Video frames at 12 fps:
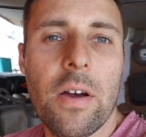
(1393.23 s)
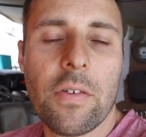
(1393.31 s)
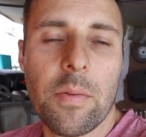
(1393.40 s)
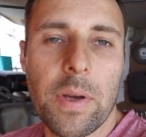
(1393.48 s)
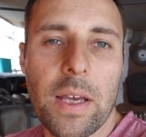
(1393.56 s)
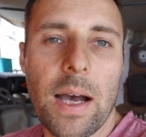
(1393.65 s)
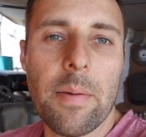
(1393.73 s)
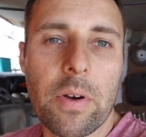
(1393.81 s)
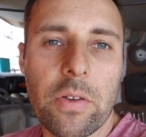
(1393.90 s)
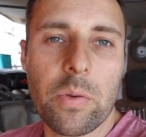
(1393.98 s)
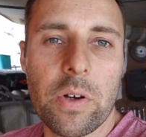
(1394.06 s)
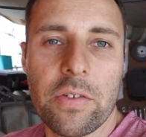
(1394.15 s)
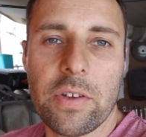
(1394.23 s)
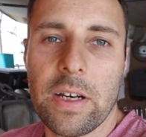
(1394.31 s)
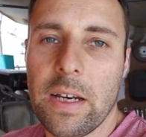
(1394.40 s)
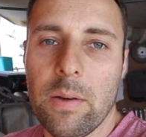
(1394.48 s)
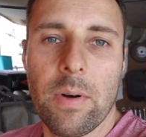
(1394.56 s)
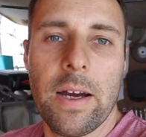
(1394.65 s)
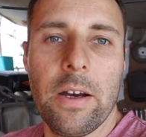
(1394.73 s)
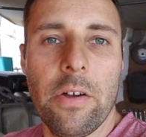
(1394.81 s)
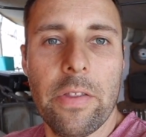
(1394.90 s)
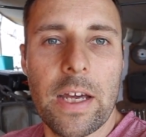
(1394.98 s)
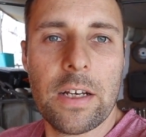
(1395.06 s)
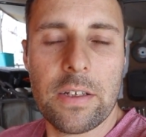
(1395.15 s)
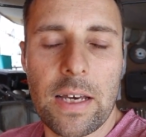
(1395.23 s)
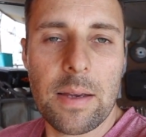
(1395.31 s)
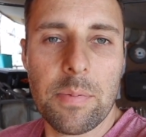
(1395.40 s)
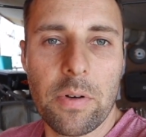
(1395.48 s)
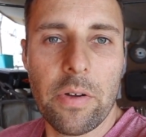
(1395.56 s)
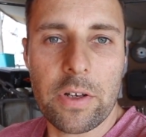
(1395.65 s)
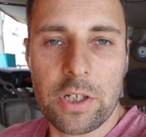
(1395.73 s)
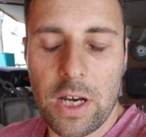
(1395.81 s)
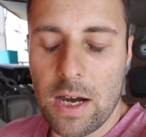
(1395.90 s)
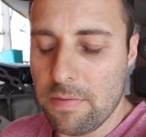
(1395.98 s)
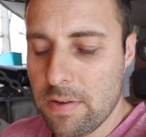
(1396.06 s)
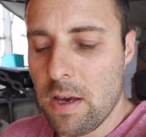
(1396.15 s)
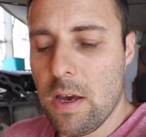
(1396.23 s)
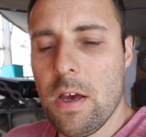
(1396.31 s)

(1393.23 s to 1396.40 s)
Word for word: from being able to twist in any way on that taper on the shaft.